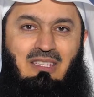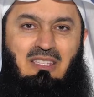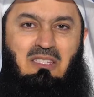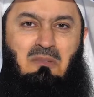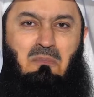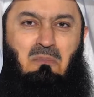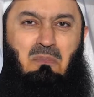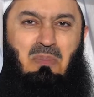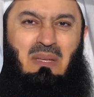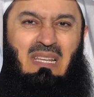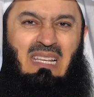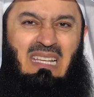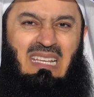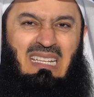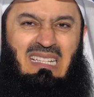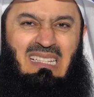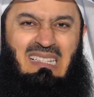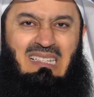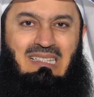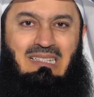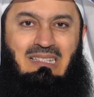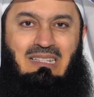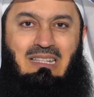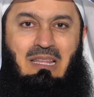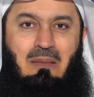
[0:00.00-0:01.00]

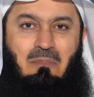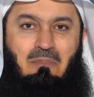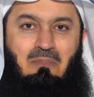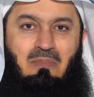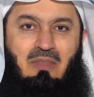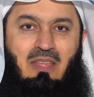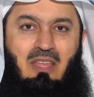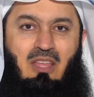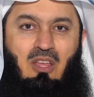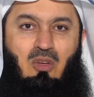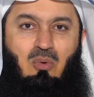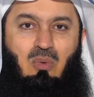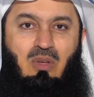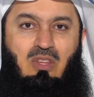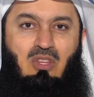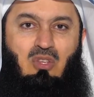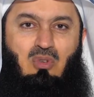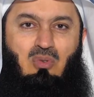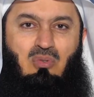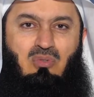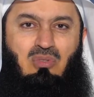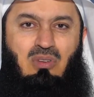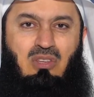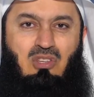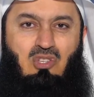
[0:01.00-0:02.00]
belittle them, when you
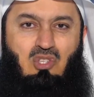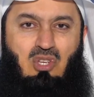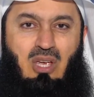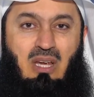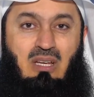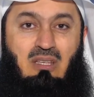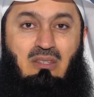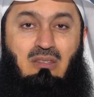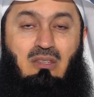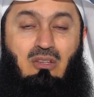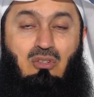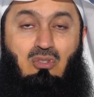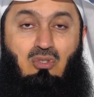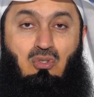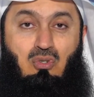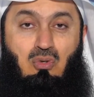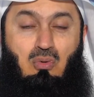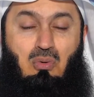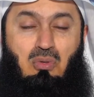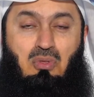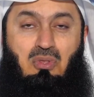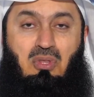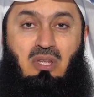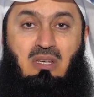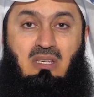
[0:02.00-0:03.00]
reject the
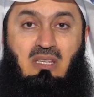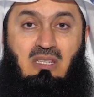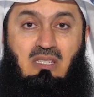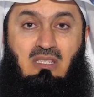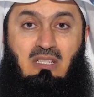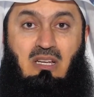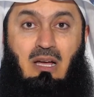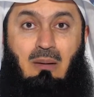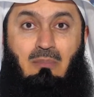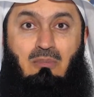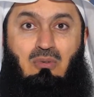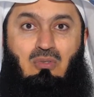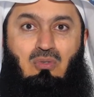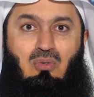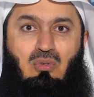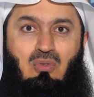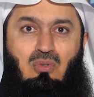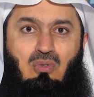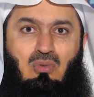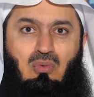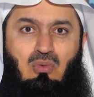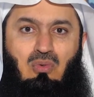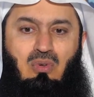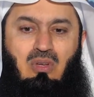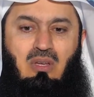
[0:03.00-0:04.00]
truth that has come to
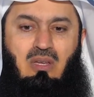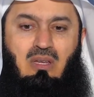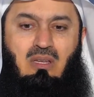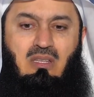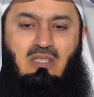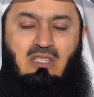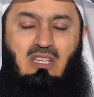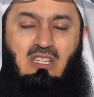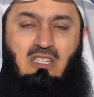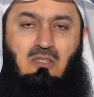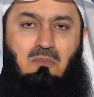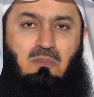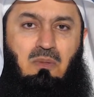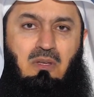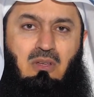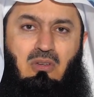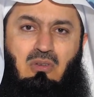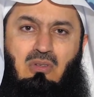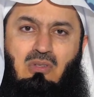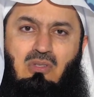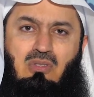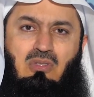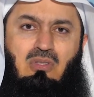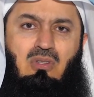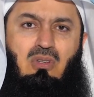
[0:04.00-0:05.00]
you just
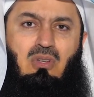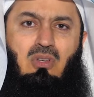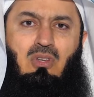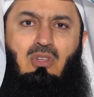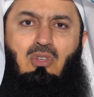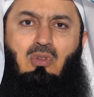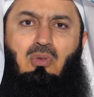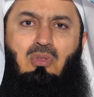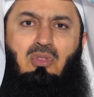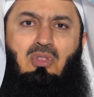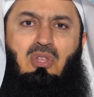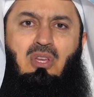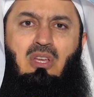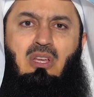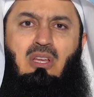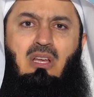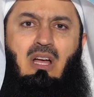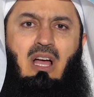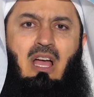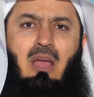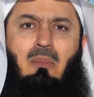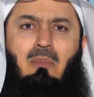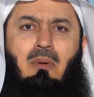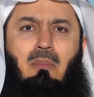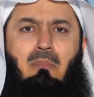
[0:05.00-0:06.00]
because you think
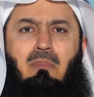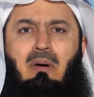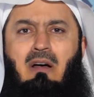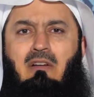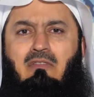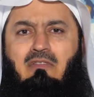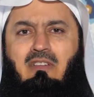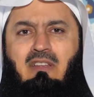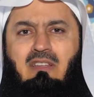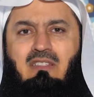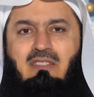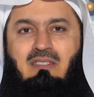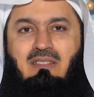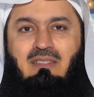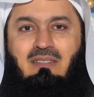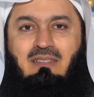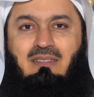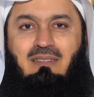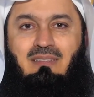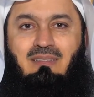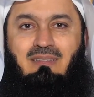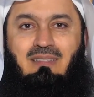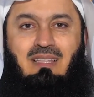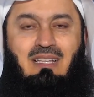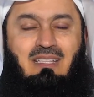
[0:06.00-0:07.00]
I'm above it.
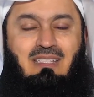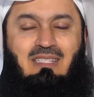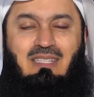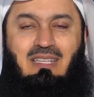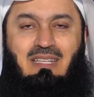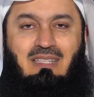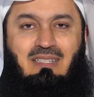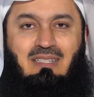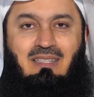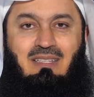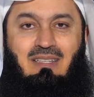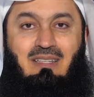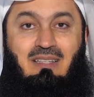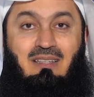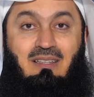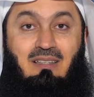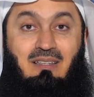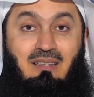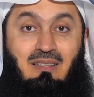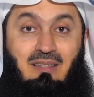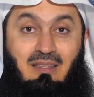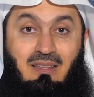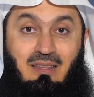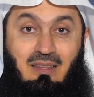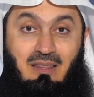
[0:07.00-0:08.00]
That's it.
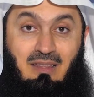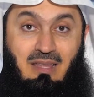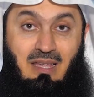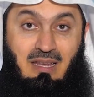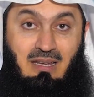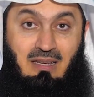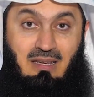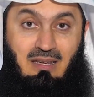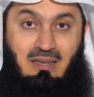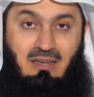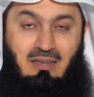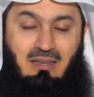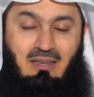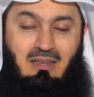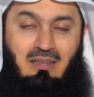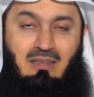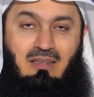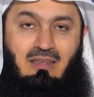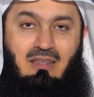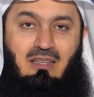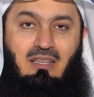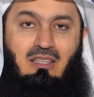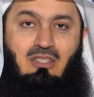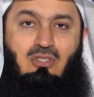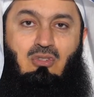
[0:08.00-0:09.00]
Then
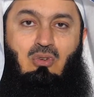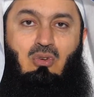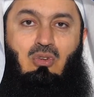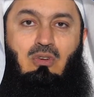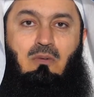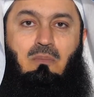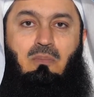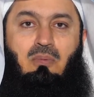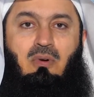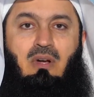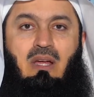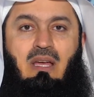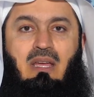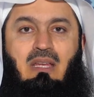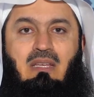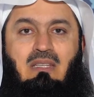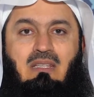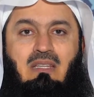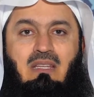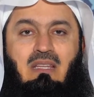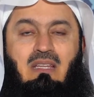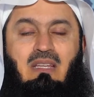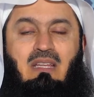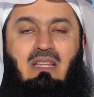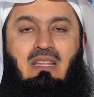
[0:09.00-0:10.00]
it's called pride.
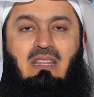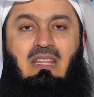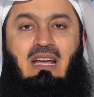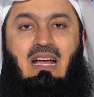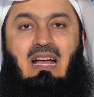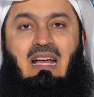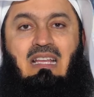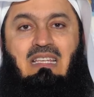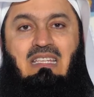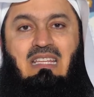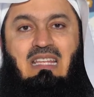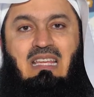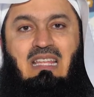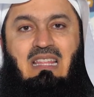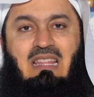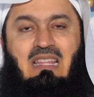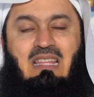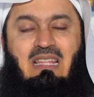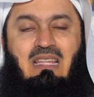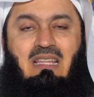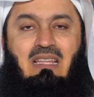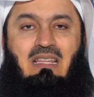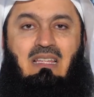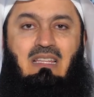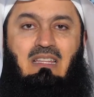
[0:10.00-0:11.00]
The hadith,
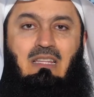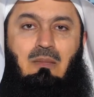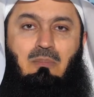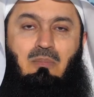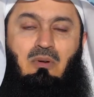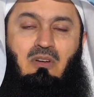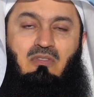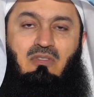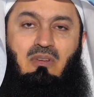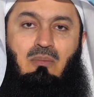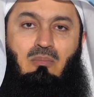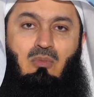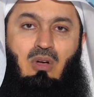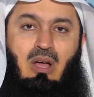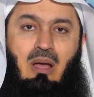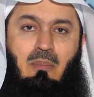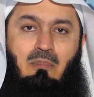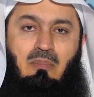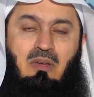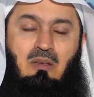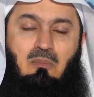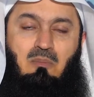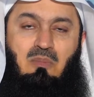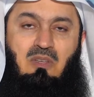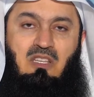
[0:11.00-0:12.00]
the Prophet
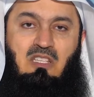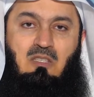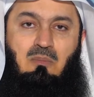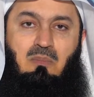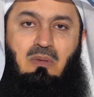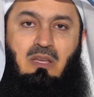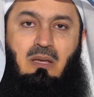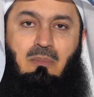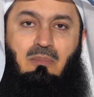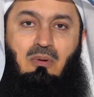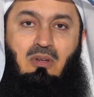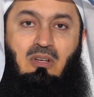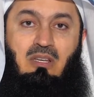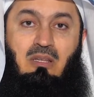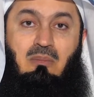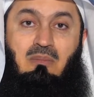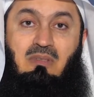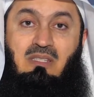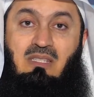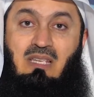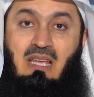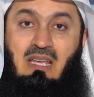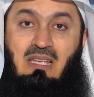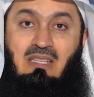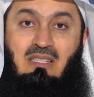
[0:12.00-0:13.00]
Muhammad, peace be upon him,
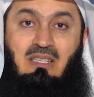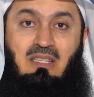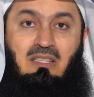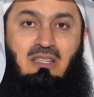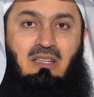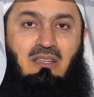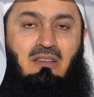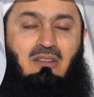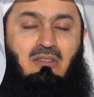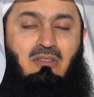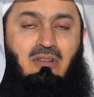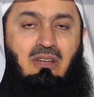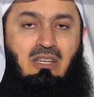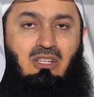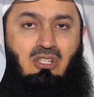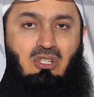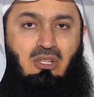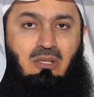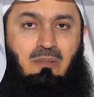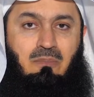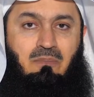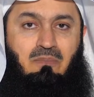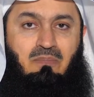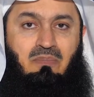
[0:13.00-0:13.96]
says in a narration